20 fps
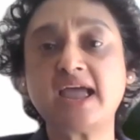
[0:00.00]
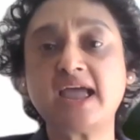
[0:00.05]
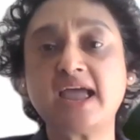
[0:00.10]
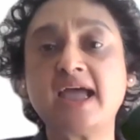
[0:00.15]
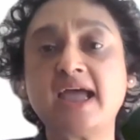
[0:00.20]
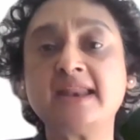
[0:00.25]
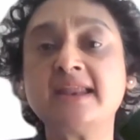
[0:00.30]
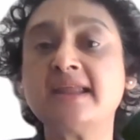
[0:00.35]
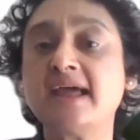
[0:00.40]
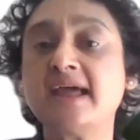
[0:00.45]

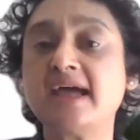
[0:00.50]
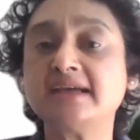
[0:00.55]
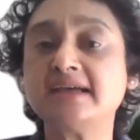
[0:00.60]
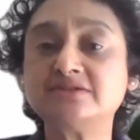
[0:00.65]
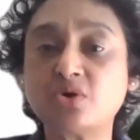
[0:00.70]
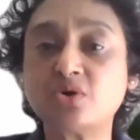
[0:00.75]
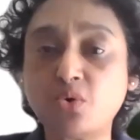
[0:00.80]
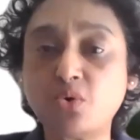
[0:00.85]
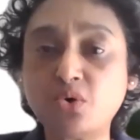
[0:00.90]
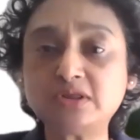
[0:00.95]
and
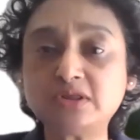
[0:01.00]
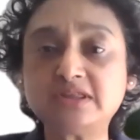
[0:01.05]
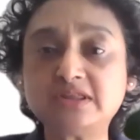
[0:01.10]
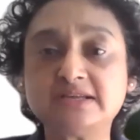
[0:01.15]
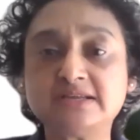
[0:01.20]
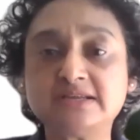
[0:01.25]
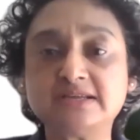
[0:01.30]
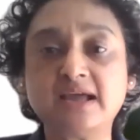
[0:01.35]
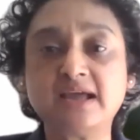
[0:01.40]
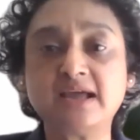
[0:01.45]
has
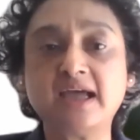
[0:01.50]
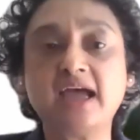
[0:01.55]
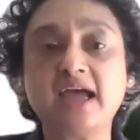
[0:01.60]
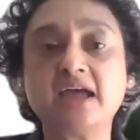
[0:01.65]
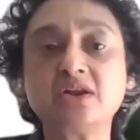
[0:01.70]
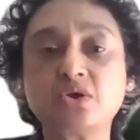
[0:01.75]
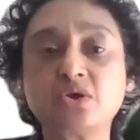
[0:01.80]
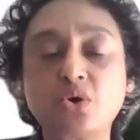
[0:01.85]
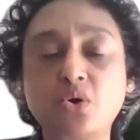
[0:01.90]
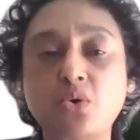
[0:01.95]
authored
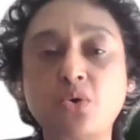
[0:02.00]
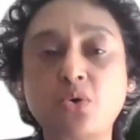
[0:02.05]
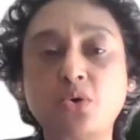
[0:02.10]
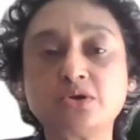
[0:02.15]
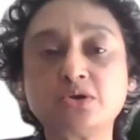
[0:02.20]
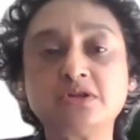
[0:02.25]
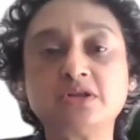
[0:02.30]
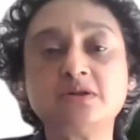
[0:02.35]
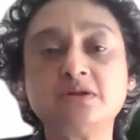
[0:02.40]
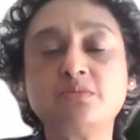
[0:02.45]
and
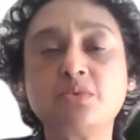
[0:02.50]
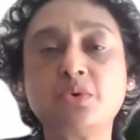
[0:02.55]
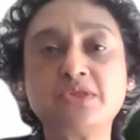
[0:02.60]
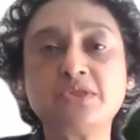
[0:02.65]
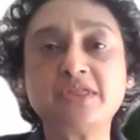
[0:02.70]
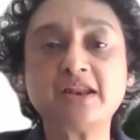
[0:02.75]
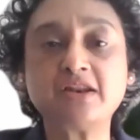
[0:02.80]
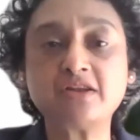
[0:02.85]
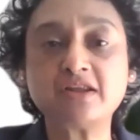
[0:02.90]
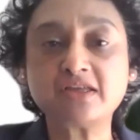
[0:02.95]
co-authored more
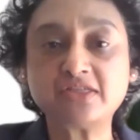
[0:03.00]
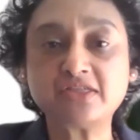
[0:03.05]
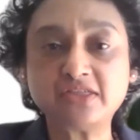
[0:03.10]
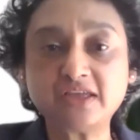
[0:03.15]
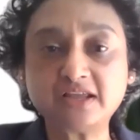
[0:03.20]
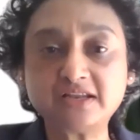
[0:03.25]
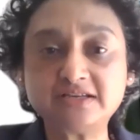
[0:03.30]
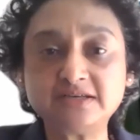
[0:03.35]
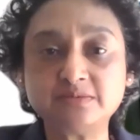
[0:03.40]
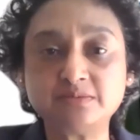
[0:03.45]
than
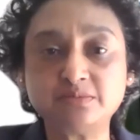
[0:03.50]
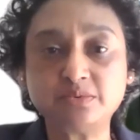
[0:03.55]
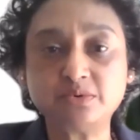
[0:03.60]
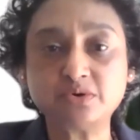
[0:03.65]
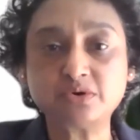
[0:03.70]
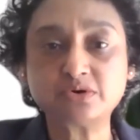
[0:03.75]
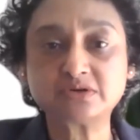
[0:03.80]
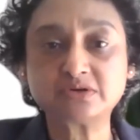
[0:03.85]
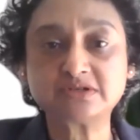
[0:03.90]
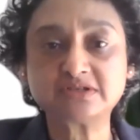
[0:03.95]
30
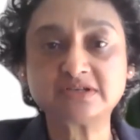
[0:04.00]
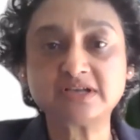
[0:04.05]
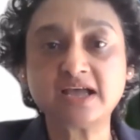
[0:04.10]
books,